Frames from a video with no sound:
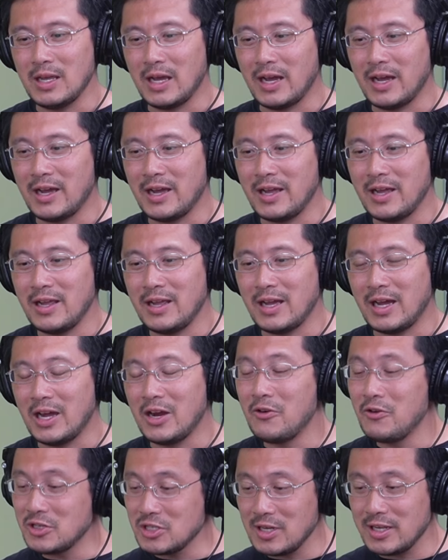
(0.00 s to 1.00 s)
I, I
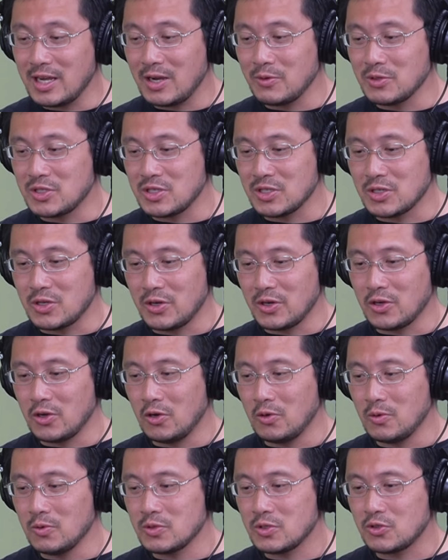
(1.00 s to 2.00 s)
originally I was just going to
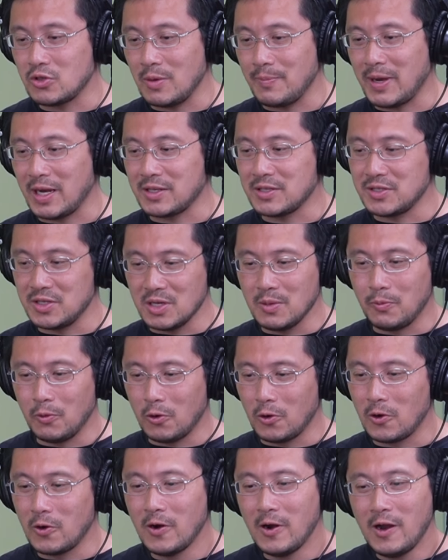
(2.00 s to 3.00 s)
go straight back to
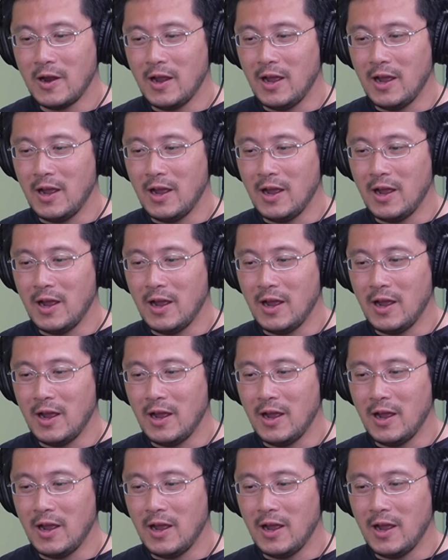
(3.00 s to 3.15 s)
Singapore.